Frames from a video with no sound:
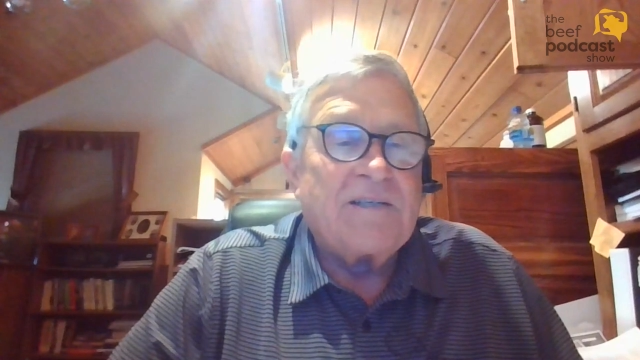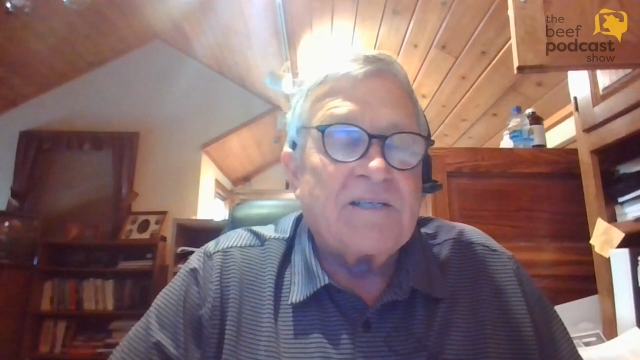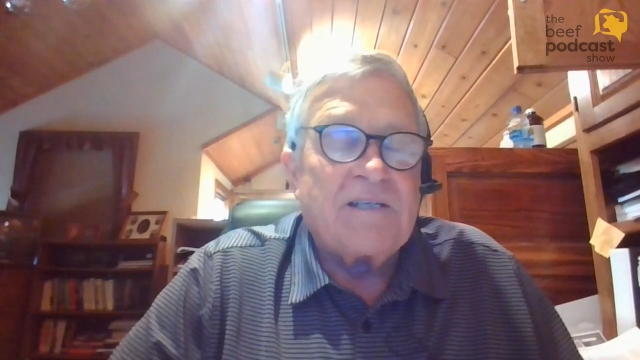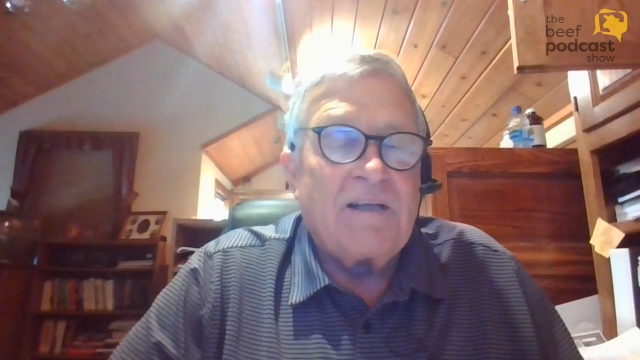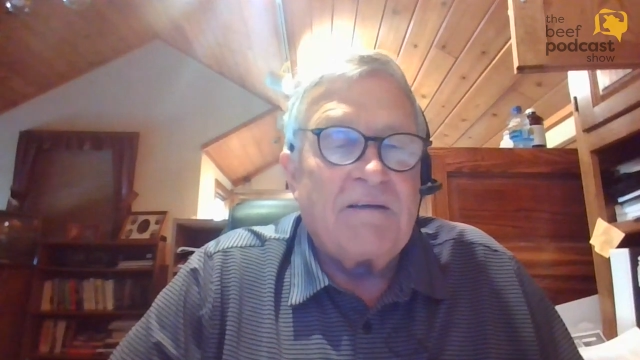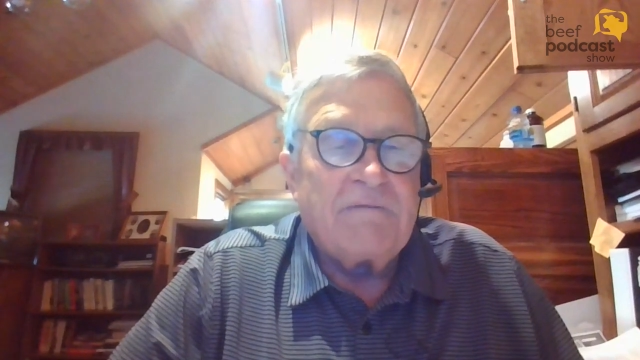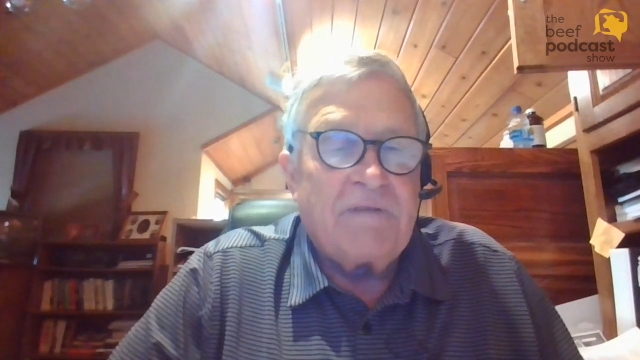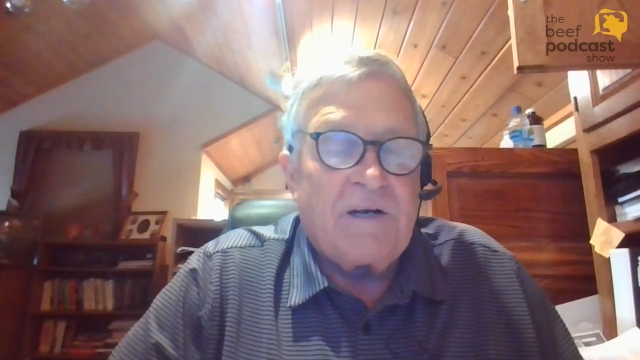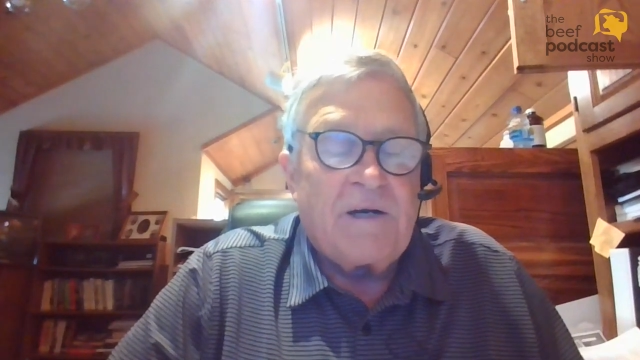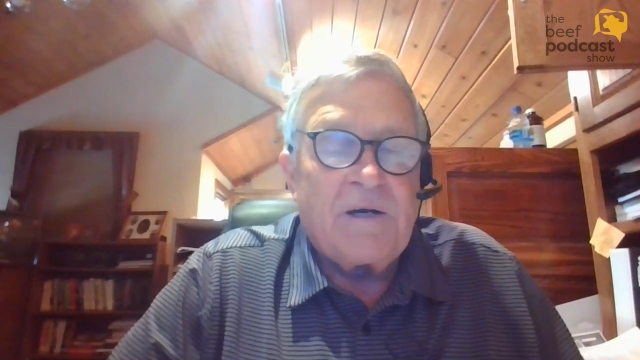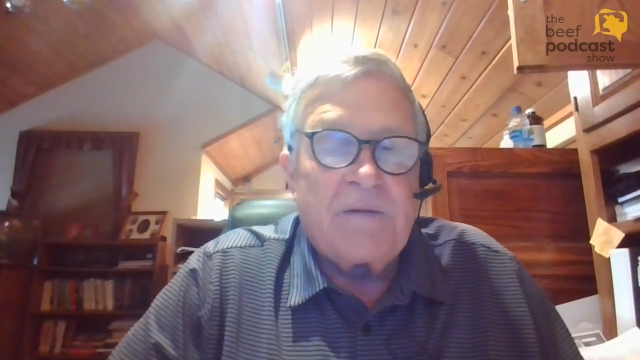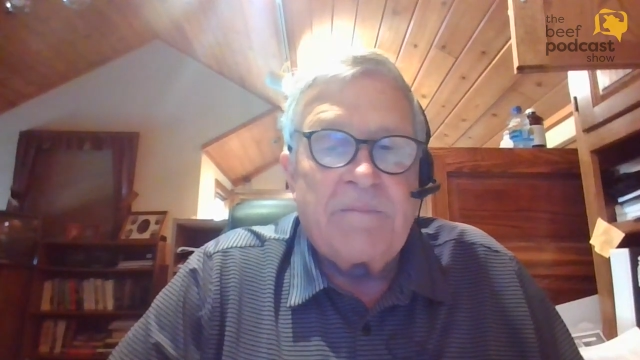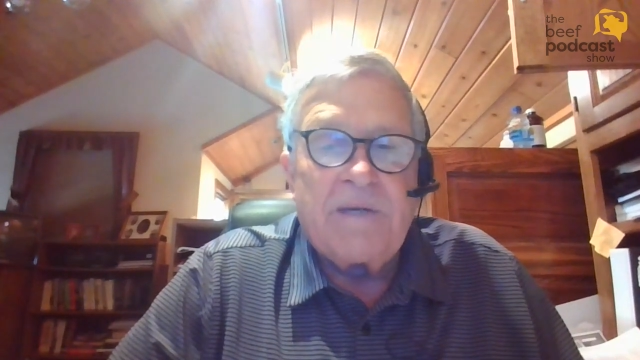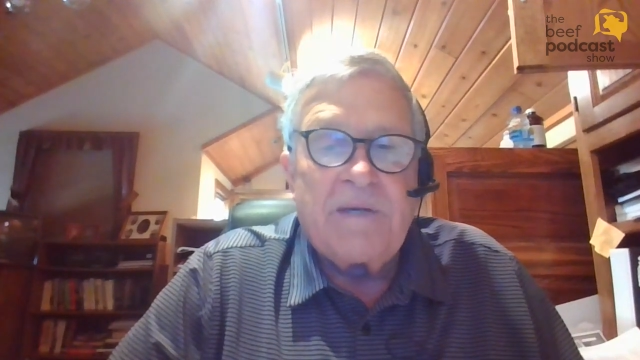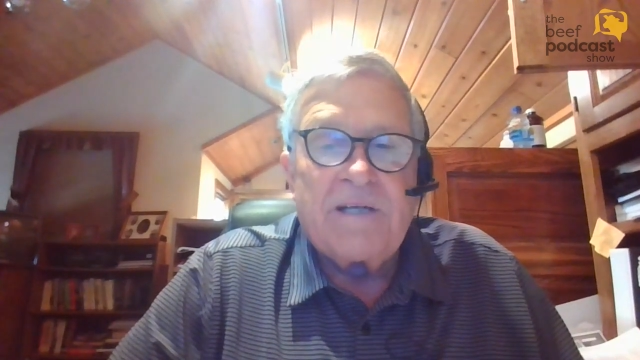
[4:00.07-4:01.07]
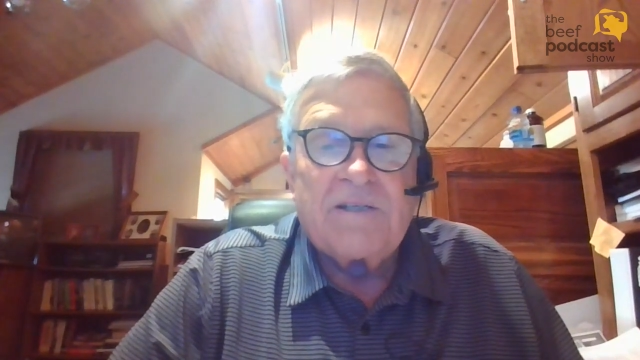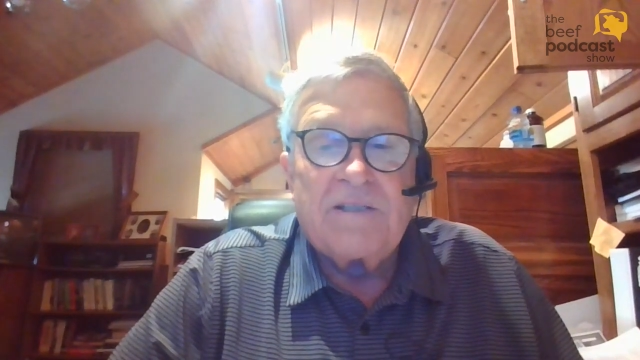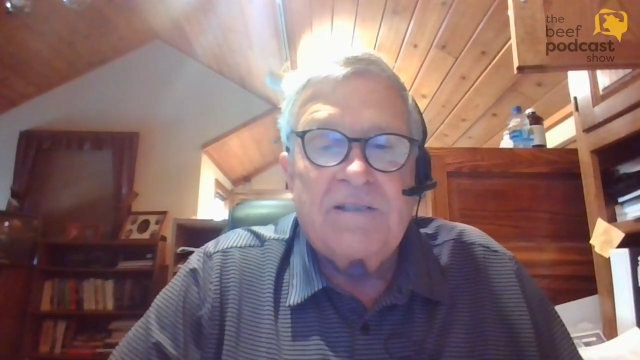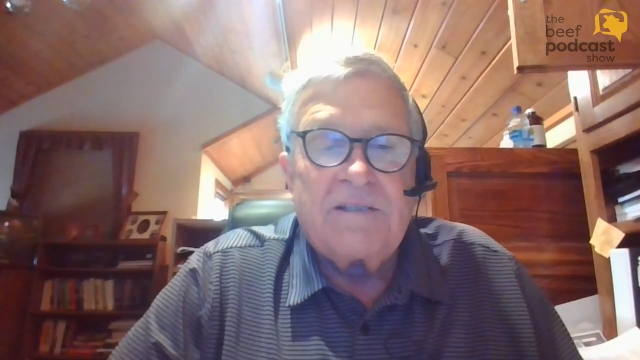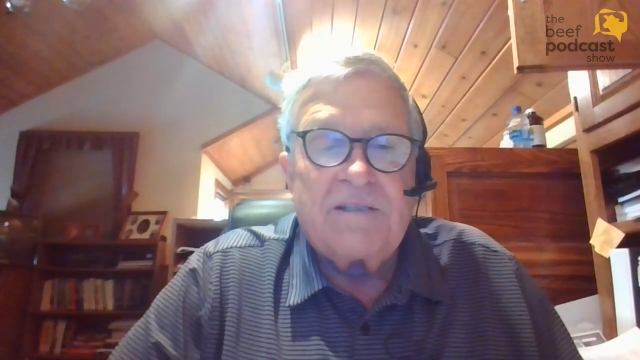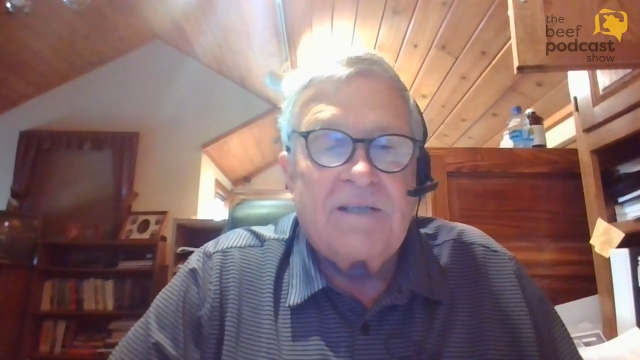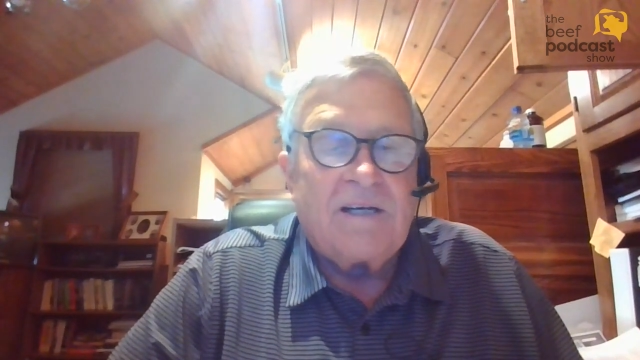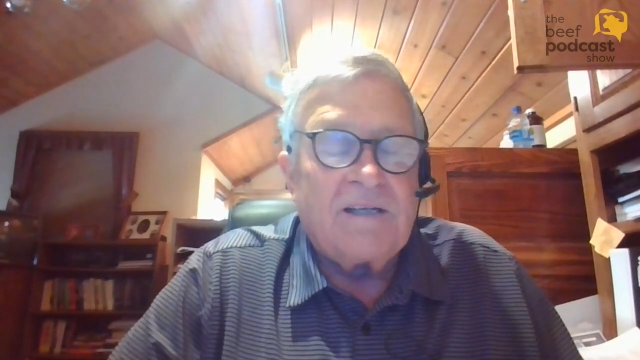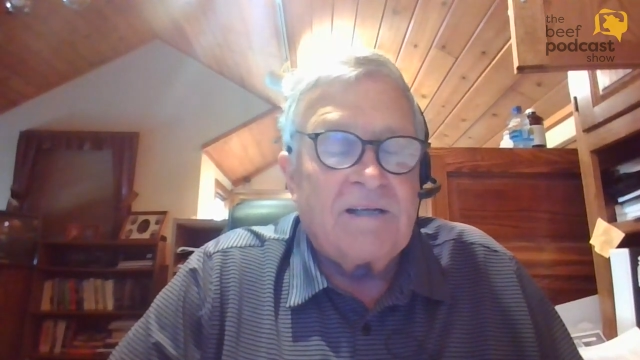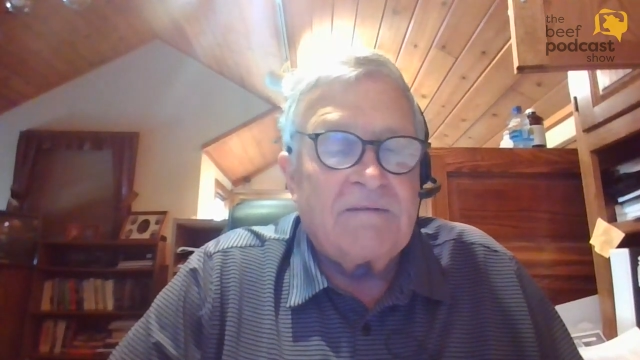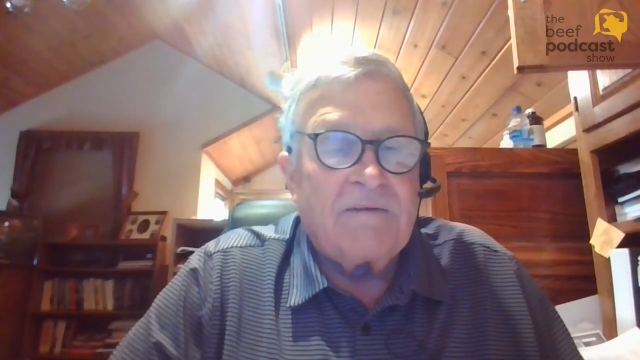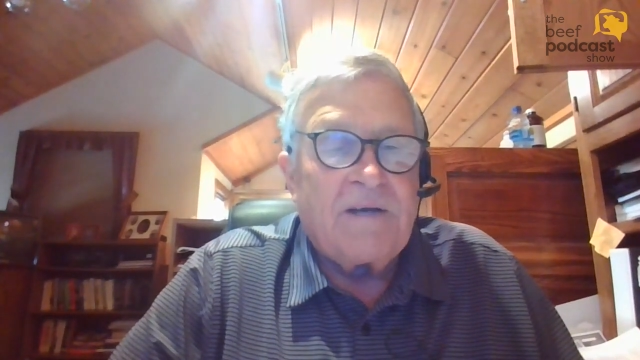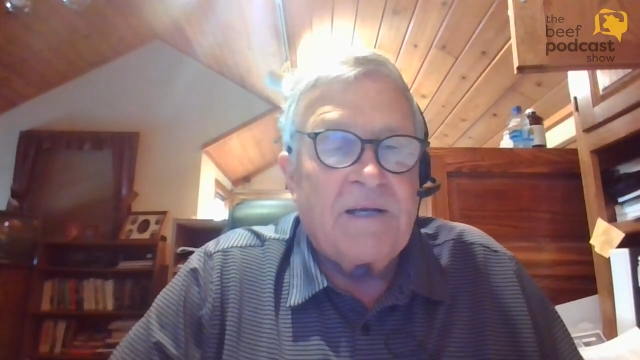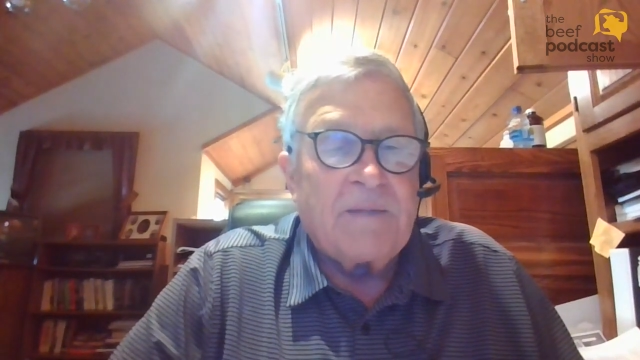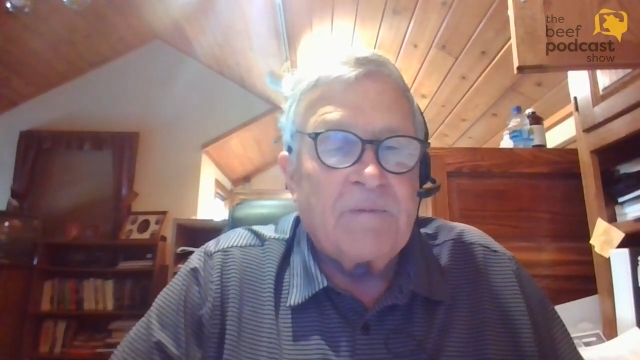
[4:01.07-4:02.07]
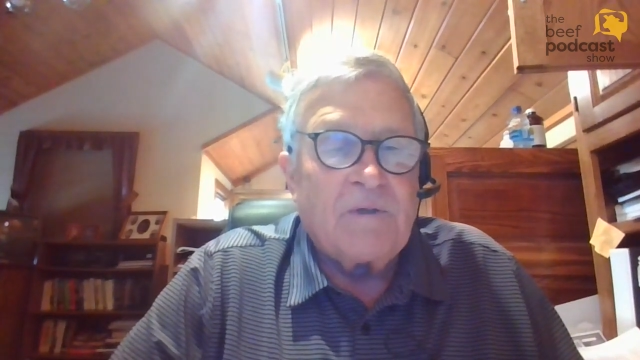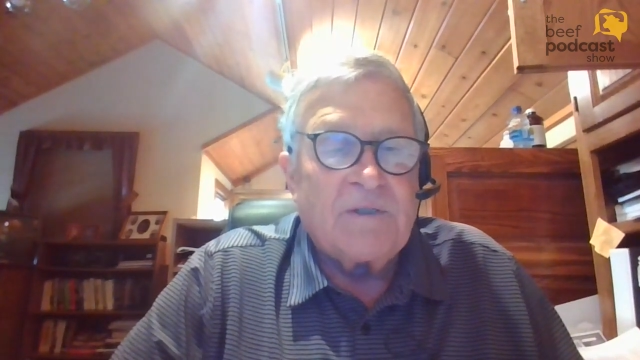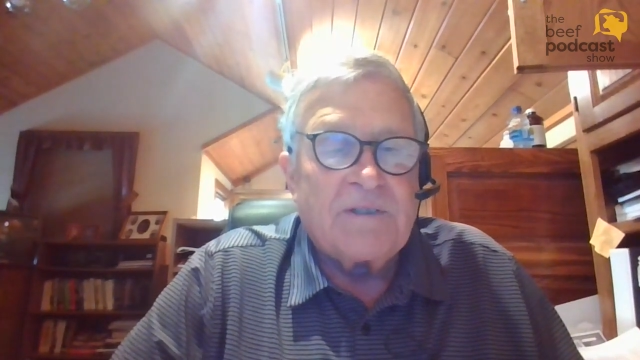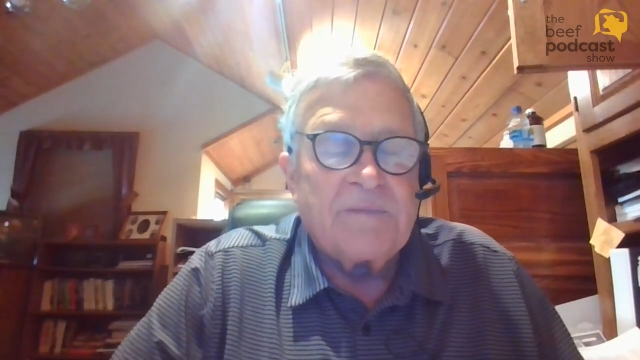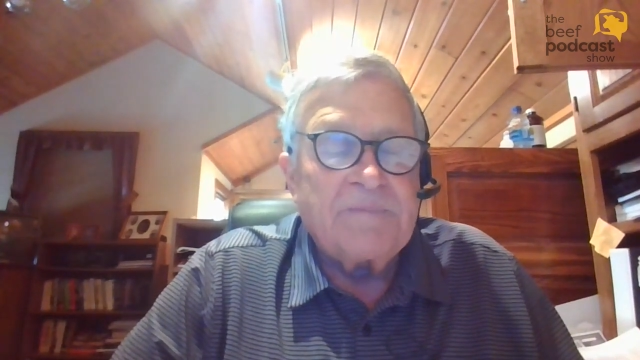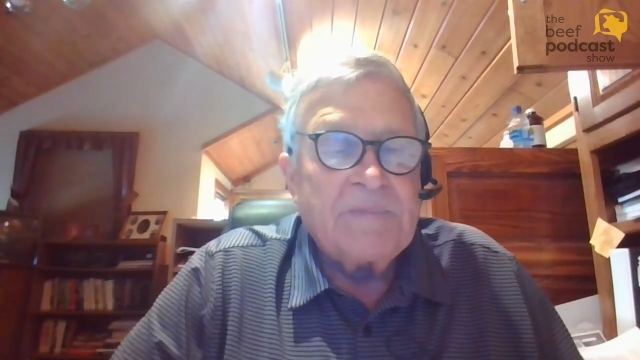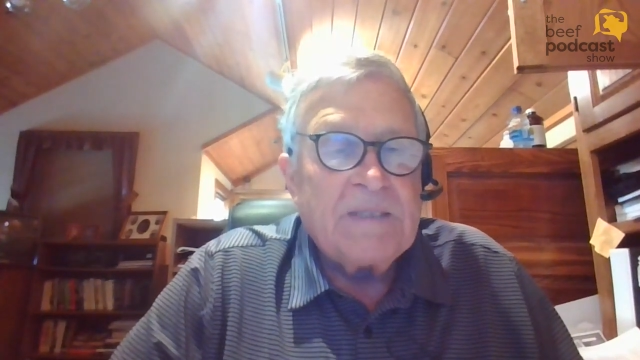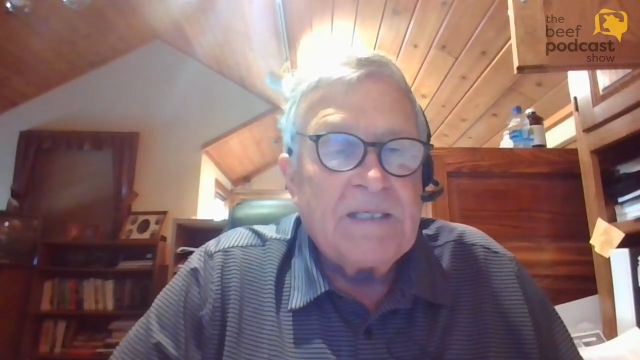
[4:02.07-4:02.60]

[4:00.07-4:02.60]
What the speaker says: just love veterinary medicine. I love animals.